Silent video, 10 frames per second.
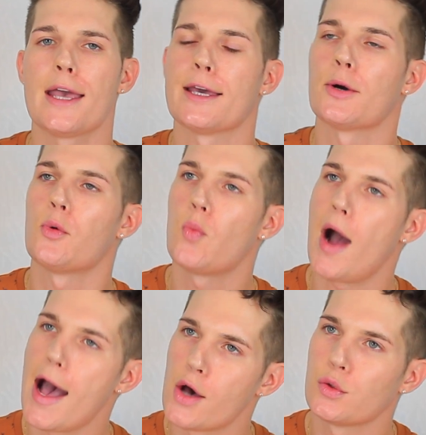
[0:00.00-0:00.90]
n
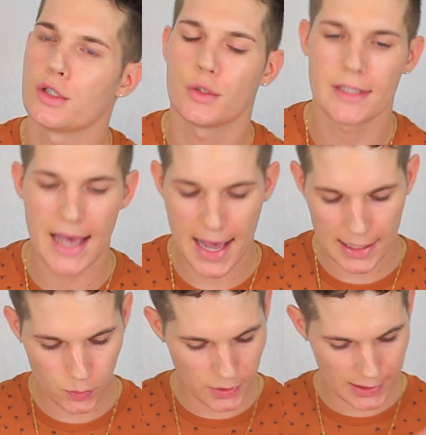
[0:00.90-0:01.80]
Wild. You
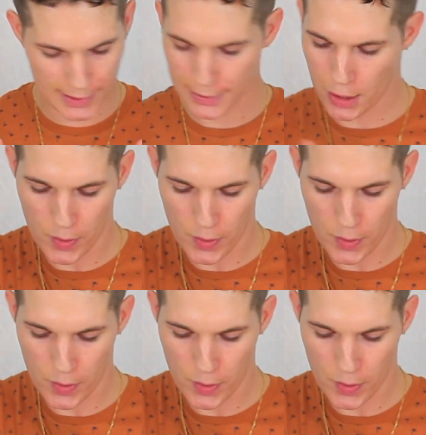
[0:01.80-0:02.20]
guys, we're going to go